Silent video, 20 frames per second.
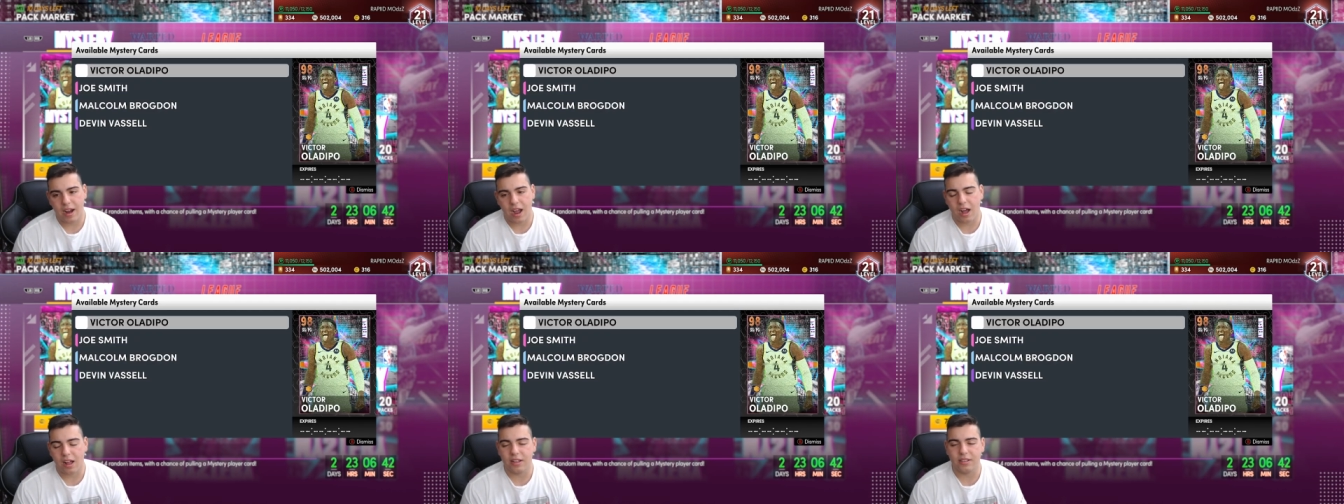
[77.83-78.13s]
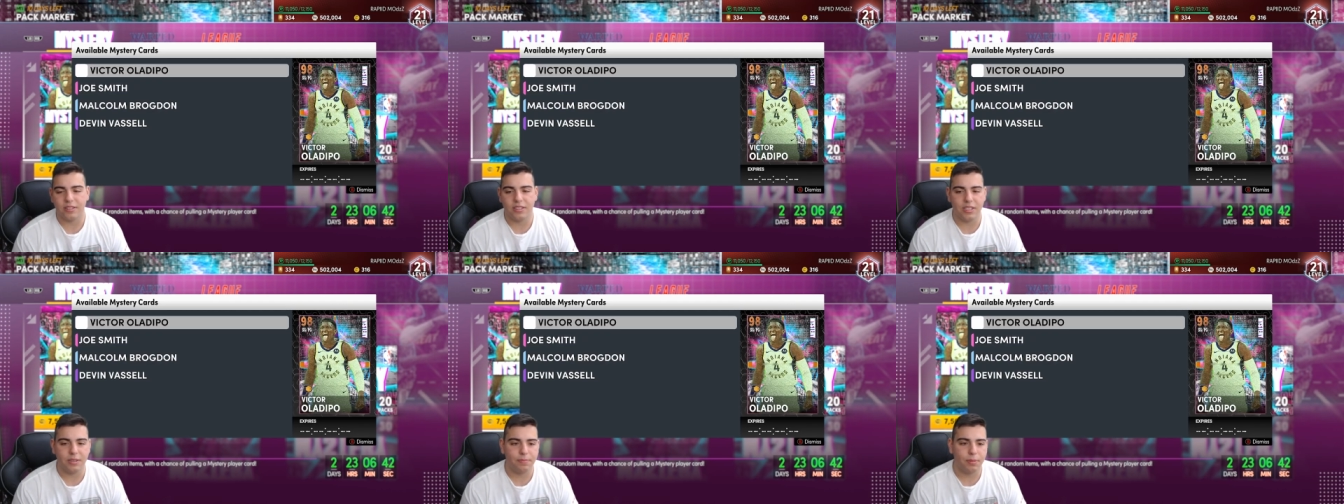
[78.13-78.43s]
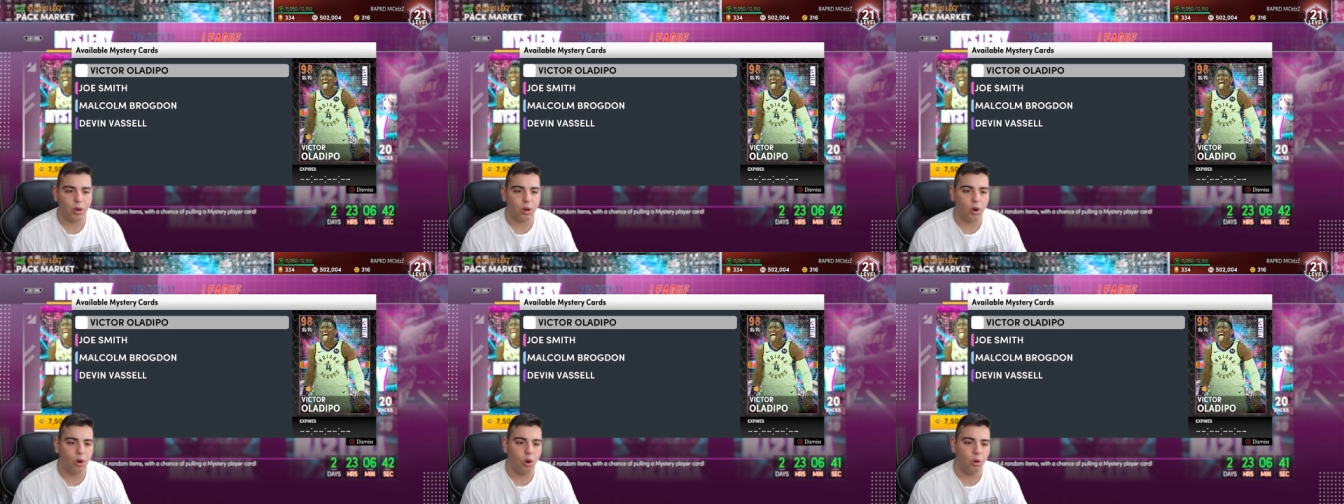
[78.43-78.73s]
Oladipo,
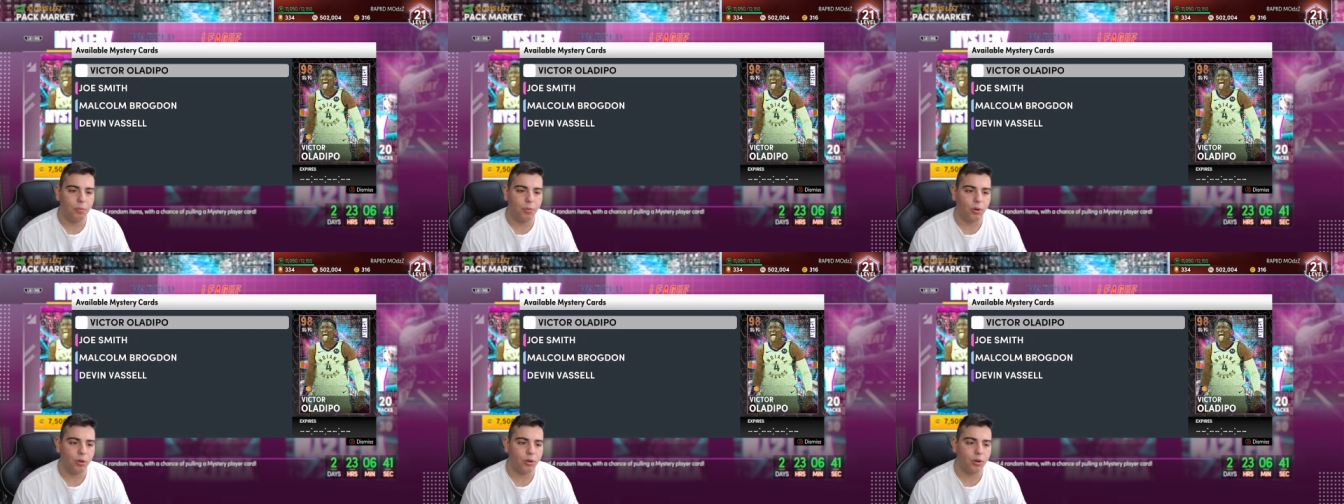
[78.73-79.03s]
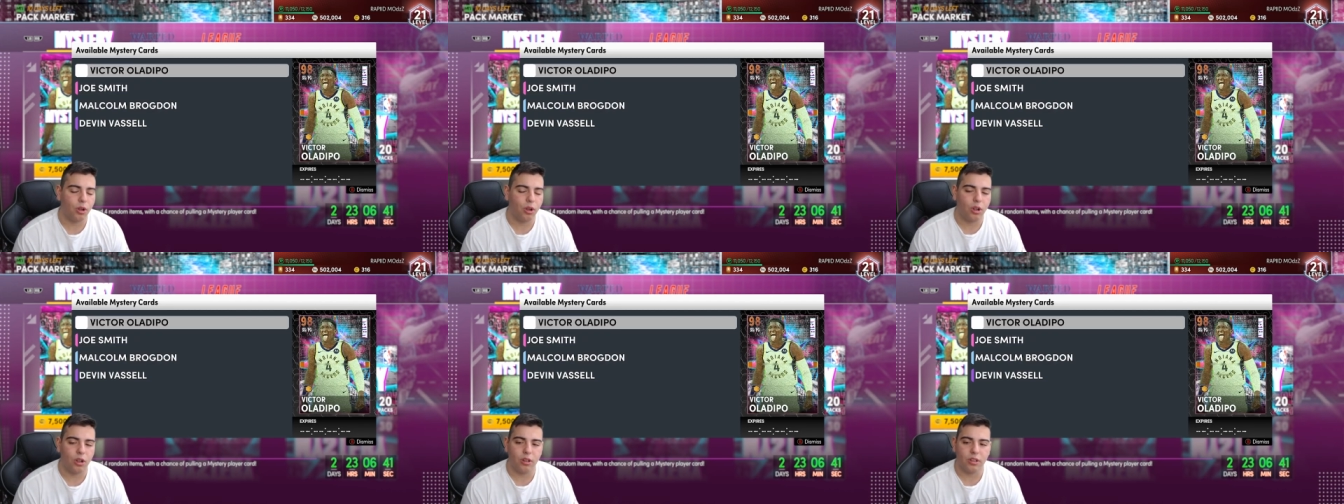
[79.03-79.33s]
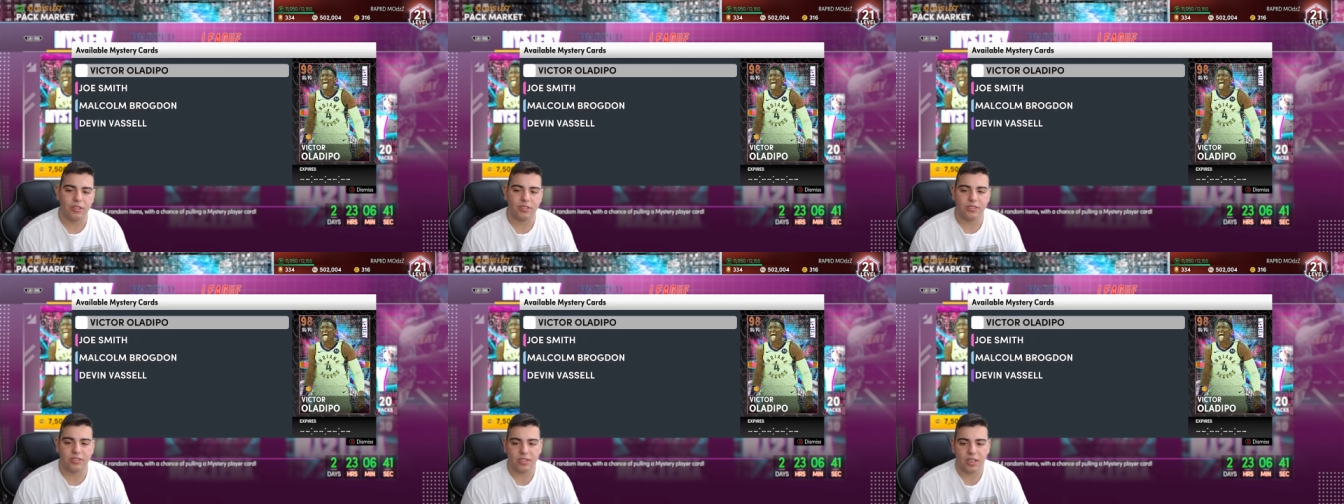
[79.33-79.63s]
Opal and
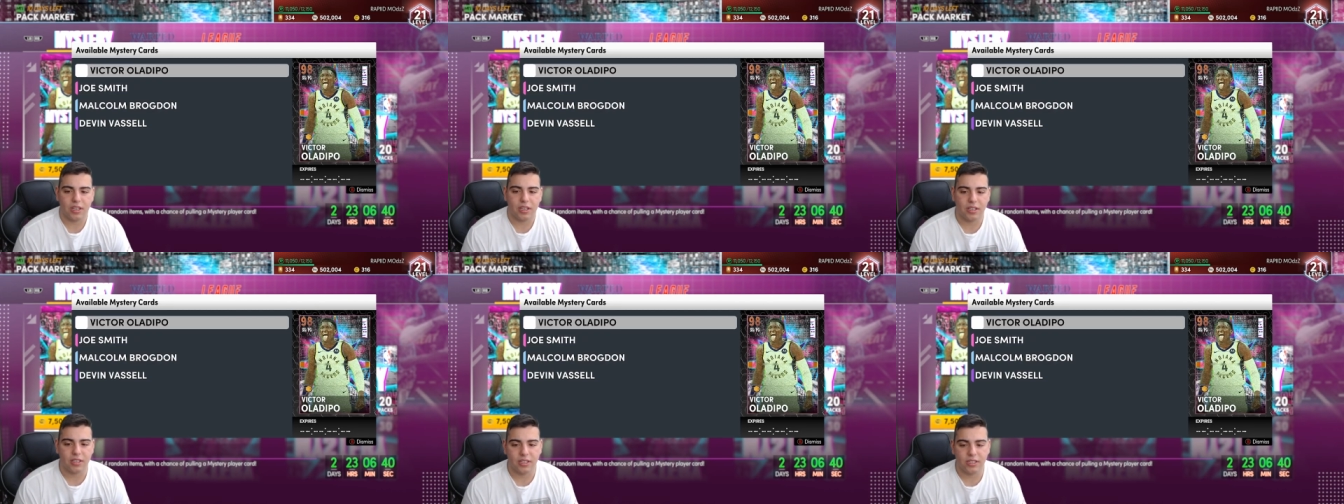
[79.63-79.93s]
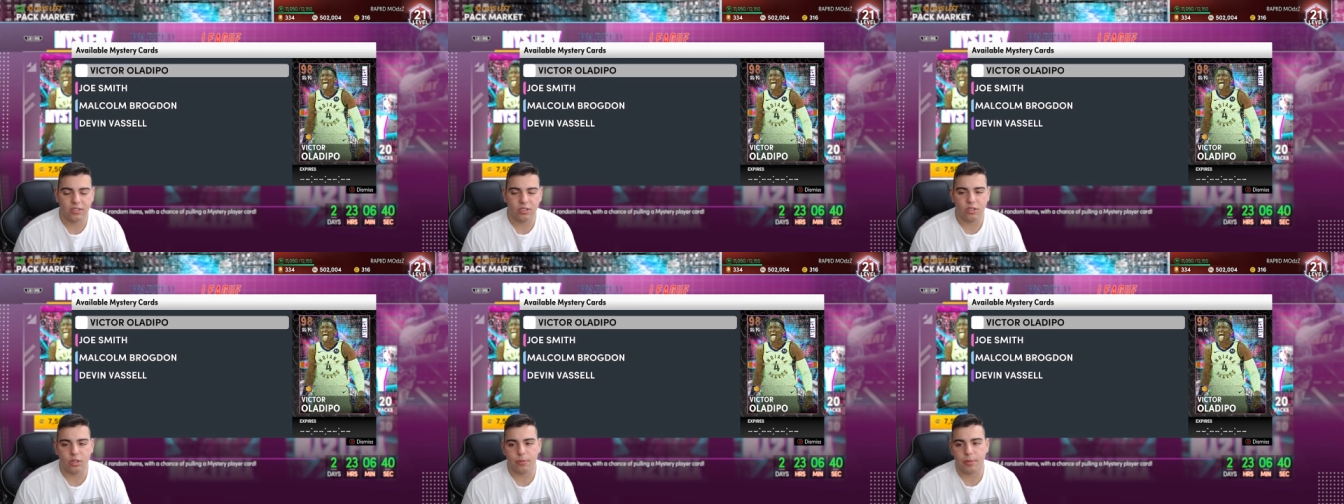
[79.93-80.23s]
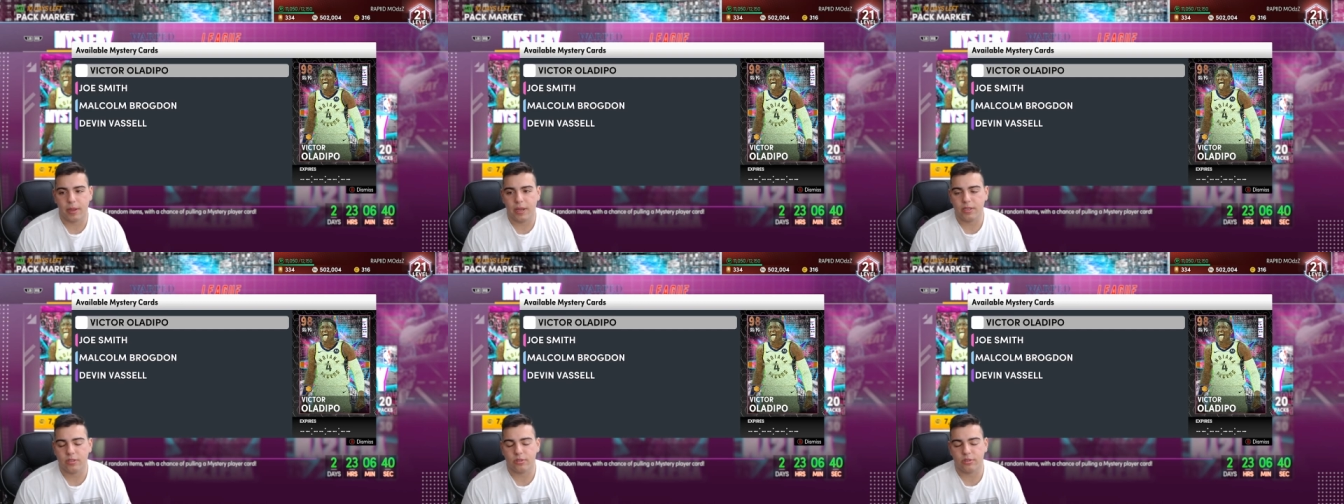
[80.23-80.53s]
all. It's like he's on the
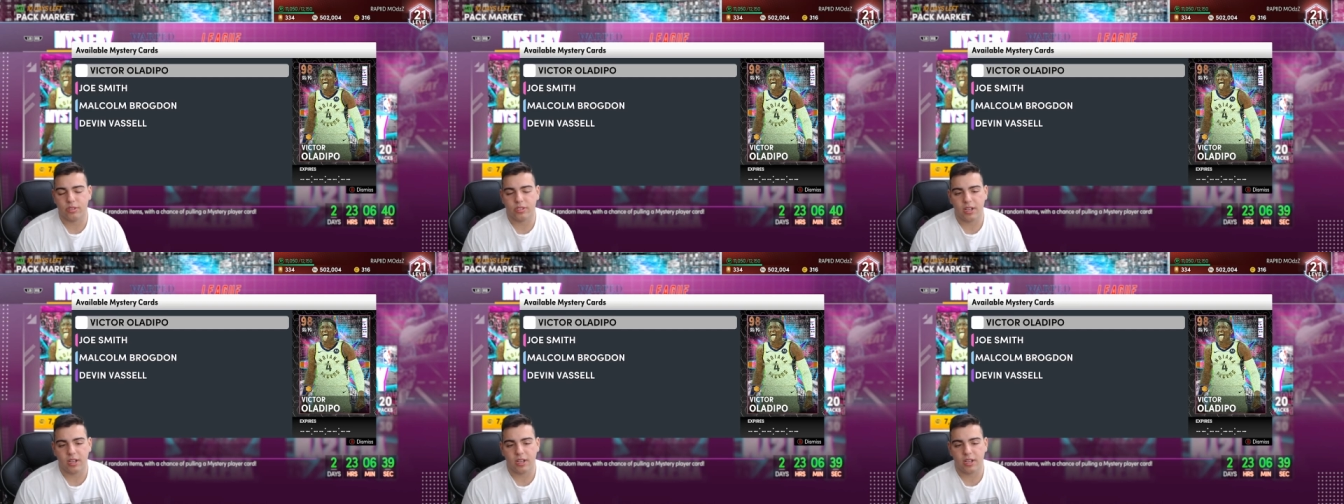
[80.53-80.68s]
Pacers.